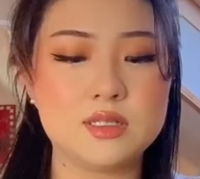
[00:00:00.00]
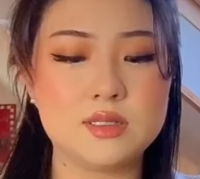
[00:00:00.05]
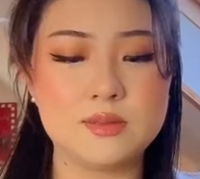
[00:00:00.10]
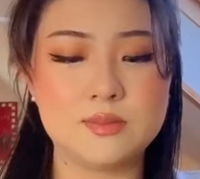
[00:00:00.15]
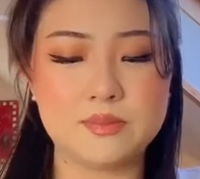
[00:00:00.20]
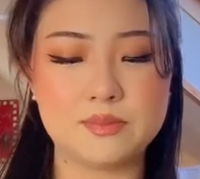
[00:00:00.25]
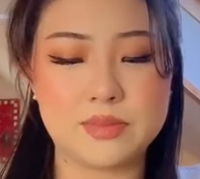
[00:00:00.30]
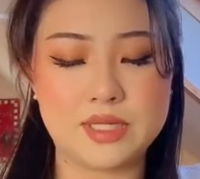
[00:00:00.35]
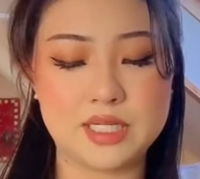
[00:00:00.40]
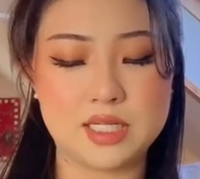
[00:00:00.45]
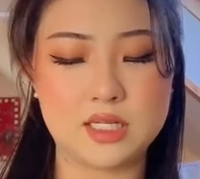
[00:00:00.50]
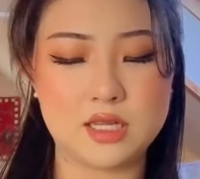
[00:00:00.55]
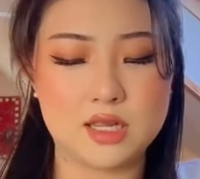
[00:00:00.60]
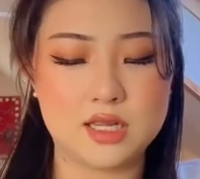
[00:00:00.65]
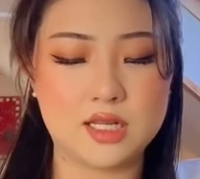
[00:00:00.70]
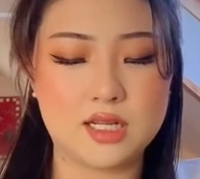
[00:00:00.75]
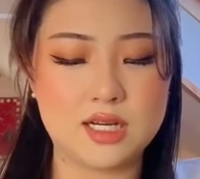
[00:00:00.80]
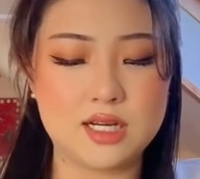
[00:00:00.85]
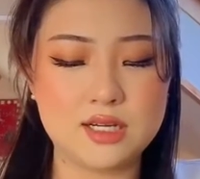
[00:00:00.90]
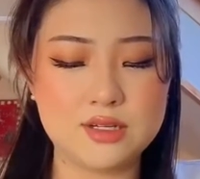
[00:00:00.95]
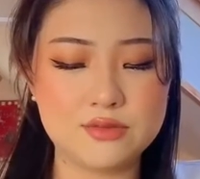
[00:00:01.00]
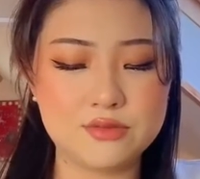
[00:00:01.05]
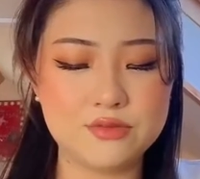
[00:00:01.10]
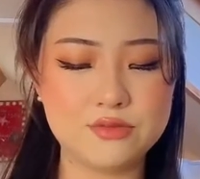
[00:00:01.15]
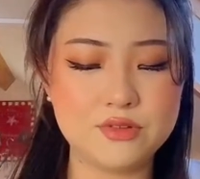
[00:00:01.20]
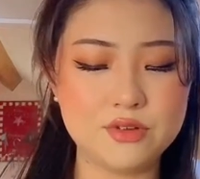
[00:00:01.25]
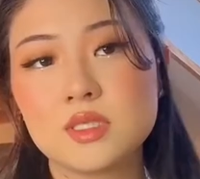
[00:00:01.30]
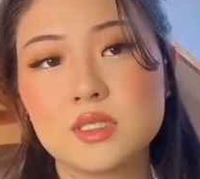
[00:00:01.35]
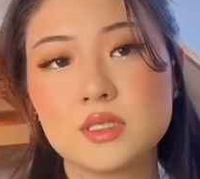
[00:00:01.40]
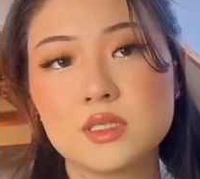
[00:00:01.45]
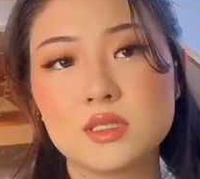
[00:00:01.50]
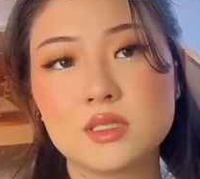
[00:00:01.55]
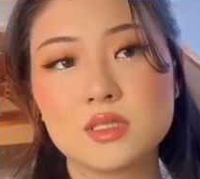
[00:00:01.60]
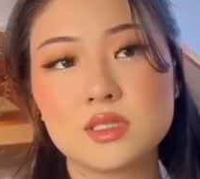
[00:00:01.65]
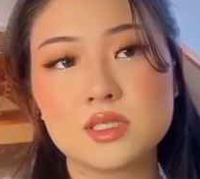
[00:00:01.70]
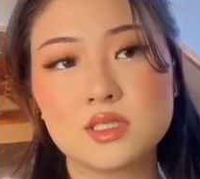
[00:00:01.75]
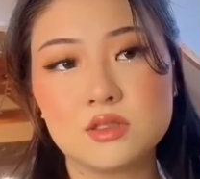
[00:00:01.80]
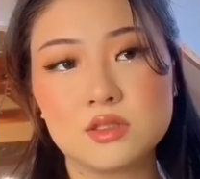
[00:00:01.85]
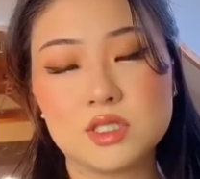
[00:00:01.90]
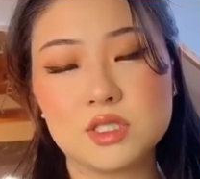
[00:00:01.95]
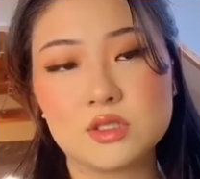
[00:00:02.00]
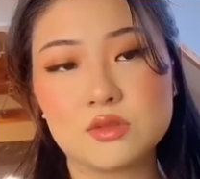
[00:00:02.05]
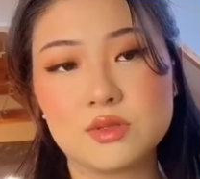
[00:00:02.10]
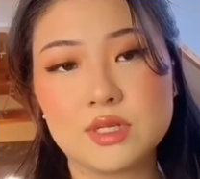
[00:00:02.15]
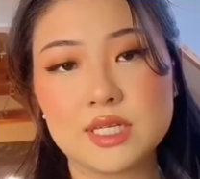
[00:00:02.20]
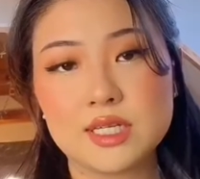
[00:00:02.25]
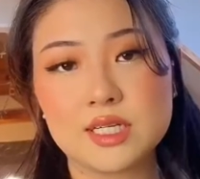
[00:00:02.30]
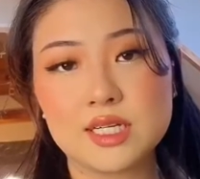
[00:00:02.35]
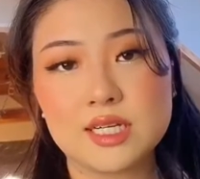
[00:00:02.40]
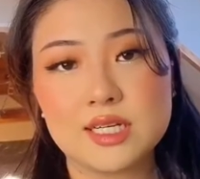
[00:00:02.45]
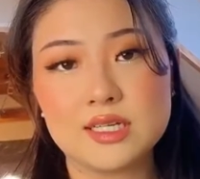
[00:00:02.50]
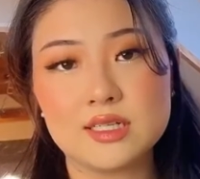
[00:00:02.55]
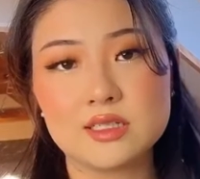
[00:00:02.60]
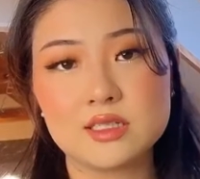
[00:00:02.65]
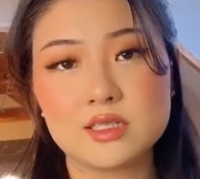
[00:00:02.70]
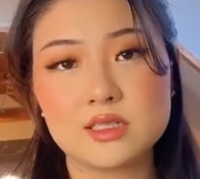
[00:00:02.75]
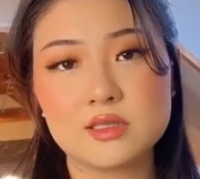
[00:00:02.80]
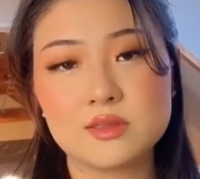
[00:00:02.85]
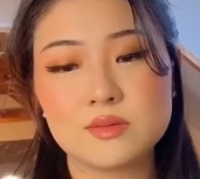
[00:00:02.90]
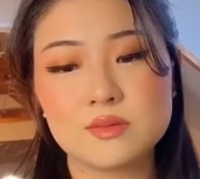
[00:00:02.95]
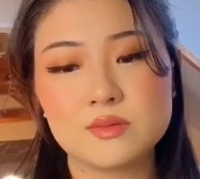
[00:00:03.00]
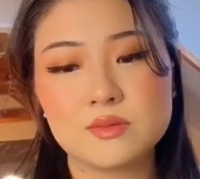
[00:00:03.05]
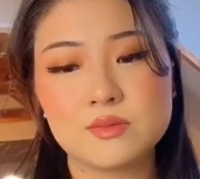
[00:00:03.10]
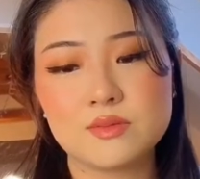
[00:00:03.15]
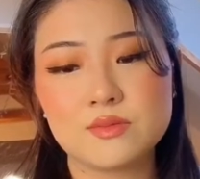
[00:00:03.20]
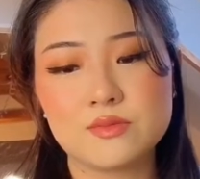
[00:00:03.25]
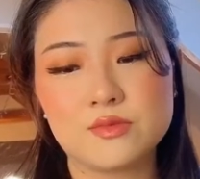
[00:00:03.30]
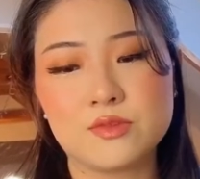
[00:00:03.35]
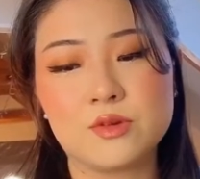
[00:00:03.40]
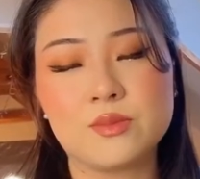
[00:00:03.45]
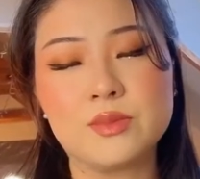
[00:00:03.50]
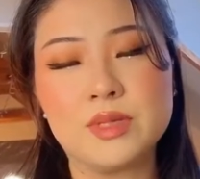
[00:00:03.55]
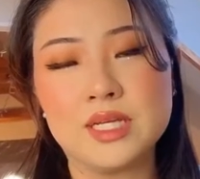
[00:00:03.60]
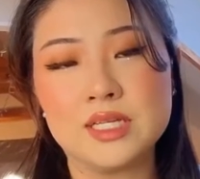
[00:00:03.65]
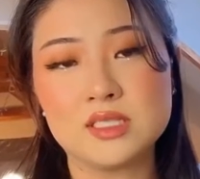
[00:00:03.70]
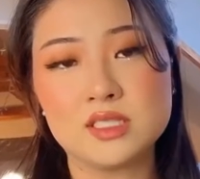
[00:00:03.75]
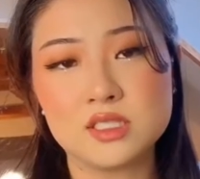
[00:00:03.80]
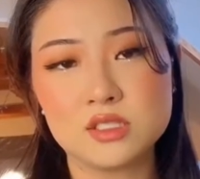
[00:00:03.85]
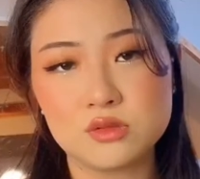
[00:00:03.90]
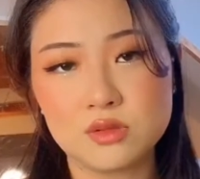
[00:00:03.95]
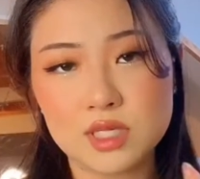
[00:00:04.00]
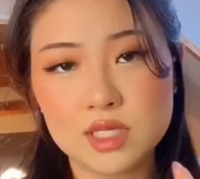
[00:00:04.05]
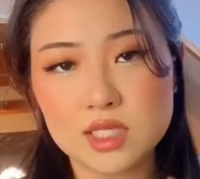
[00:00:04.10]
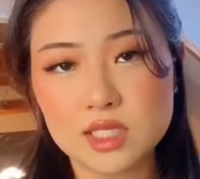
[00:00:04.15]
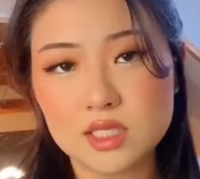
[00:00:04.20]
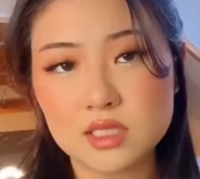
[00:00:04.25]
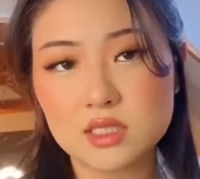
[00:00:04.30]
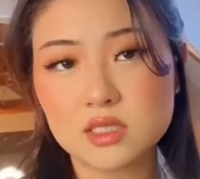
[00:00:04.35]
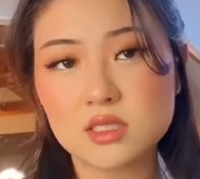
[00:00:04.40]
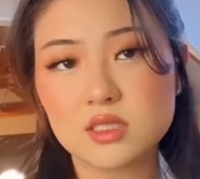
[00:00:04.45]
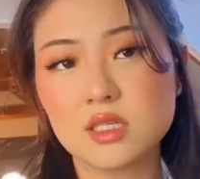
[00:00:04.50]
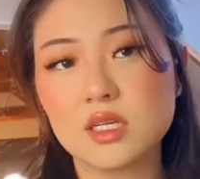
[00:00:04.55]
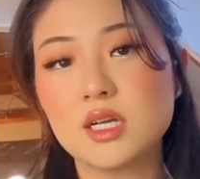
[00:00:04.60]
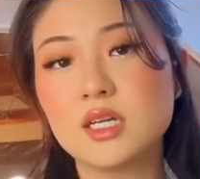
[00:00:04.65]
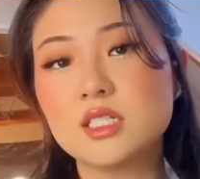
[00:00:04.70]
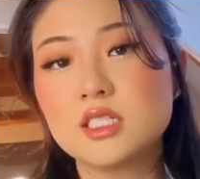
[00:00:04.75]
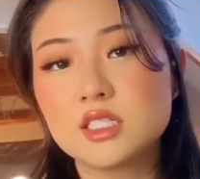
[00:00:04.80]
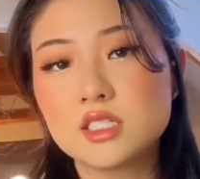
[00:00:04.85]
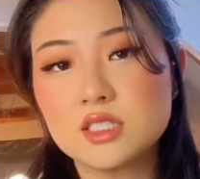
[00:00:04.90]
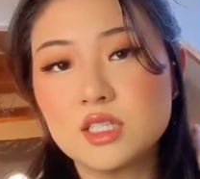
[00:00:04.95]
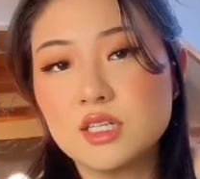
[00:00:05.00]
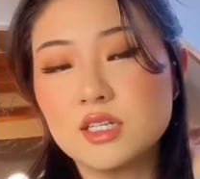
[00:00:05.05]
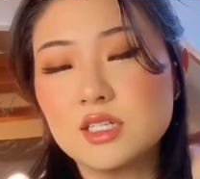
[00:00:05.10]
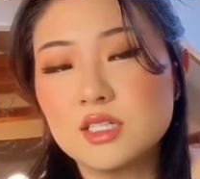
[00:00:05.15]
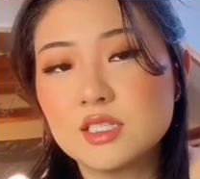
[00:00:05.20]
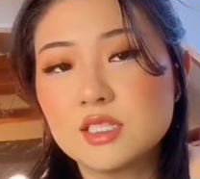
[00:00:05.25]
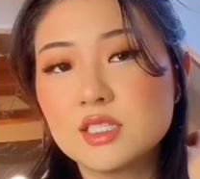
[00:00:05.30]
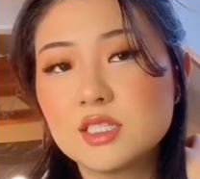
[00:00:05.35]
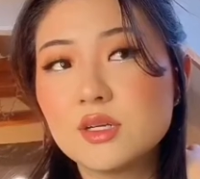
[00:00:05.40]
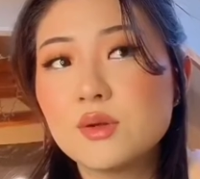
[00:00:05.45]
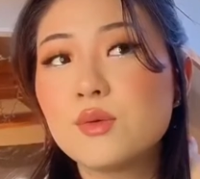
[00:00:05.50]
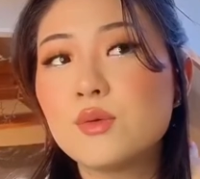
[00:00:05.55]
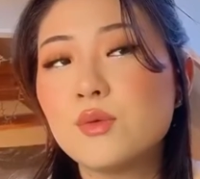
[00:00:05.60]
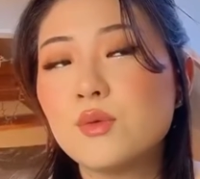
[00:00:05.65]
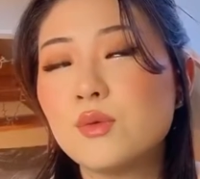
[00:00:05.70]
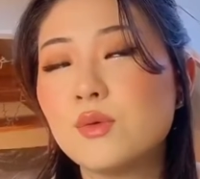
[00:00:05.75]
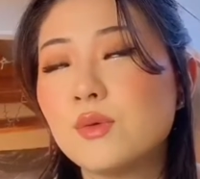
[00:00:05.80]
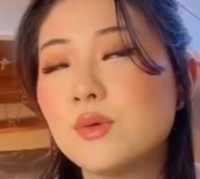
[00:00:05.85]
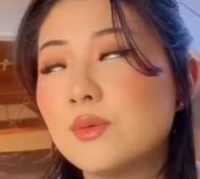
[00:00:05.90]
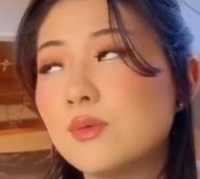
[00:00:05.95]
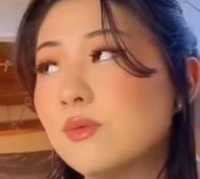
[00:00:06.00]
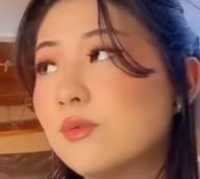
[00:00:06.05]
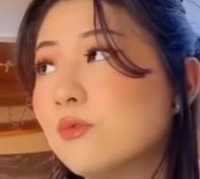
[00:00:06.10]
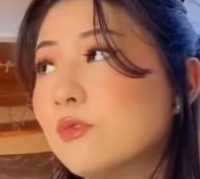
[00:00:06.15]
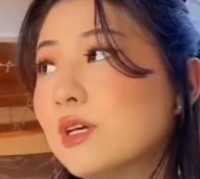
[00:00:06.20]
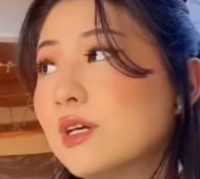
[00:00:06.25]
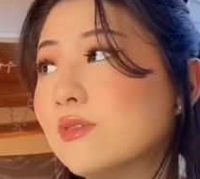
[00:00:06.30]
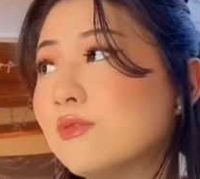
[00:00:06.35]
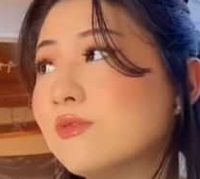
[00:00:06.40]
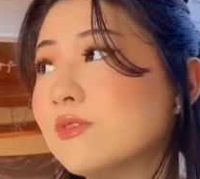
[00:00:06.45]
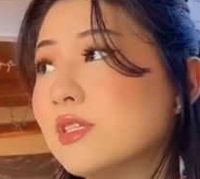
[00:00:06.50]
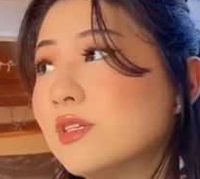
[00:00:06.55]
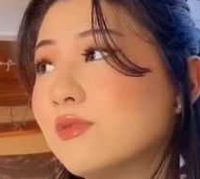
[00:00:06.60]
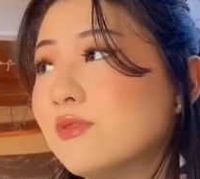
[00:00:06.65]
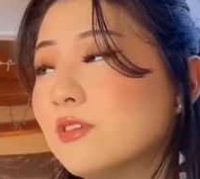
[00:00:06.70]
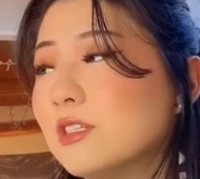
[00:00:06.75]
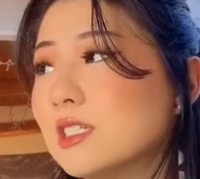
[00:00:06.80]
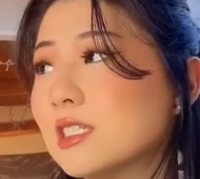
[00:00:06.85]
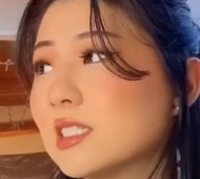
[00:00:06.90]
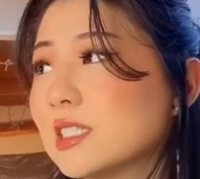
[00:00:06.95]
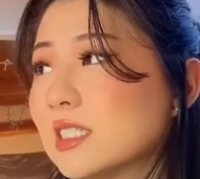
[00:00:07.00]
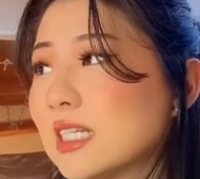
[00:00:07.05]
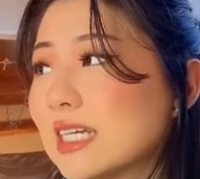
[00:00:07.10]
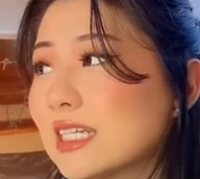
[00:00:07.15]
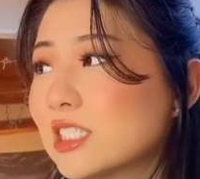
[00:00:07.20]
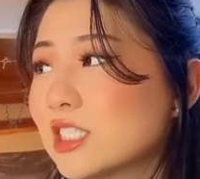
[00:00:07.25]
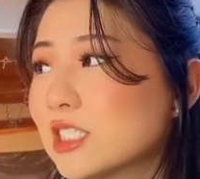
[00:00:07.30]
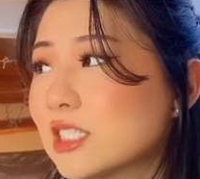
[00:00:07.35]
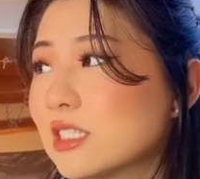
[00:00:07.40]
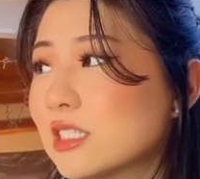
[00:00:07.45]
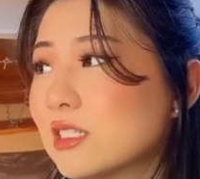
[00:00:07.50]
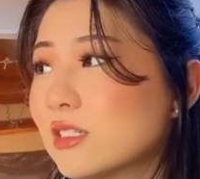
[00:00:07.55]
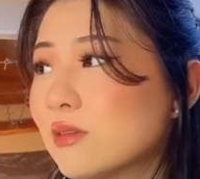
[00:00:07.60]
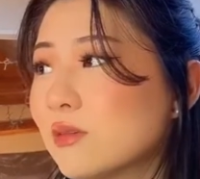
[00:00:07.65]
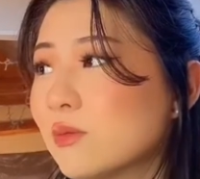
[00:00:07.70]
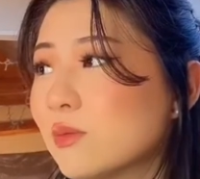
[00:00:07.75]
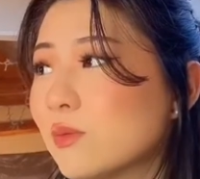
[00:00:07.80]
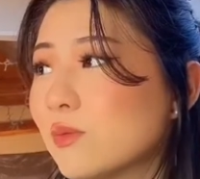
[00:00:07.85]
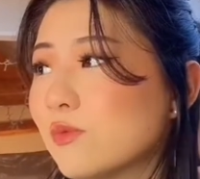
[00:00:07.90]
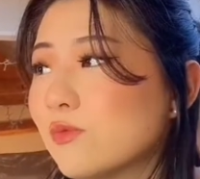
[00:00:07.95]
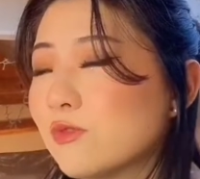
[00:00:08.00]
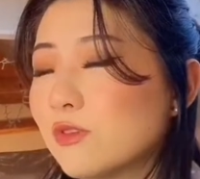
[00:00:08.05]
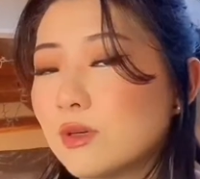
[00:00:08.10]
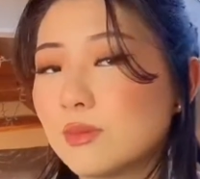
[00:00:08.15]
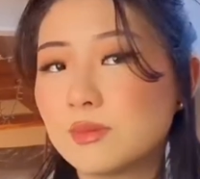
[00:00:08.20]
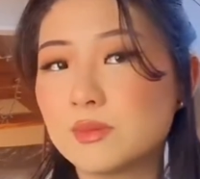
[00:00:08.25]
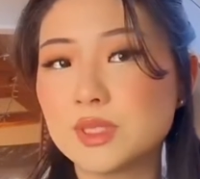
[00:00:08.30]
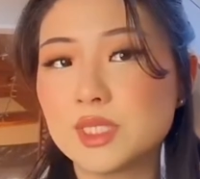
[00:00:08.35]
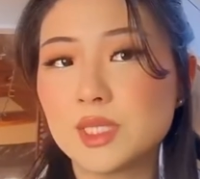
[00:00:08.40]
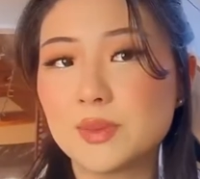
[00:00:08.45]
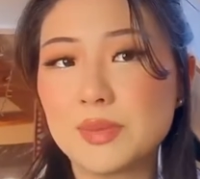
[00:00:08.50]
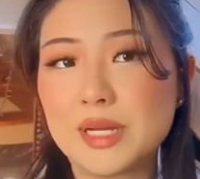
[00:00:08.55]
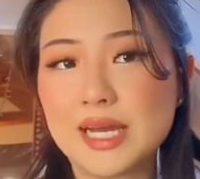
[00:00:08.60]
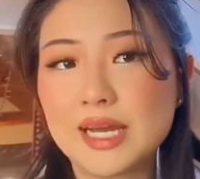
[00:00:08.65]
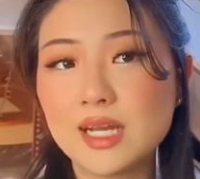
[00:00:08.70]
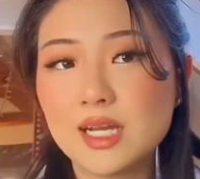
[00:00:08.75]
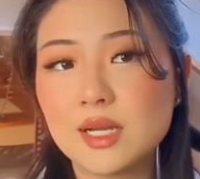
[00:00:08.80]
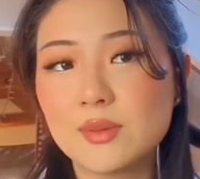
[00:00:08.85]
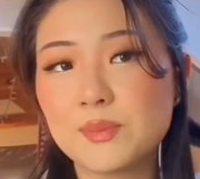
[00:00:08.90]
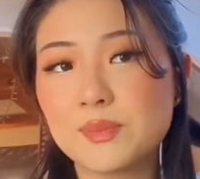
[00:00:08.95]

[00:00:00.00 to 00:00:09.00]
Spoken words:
my glove. So the trick is, for me the trick is, I start with the first section from the back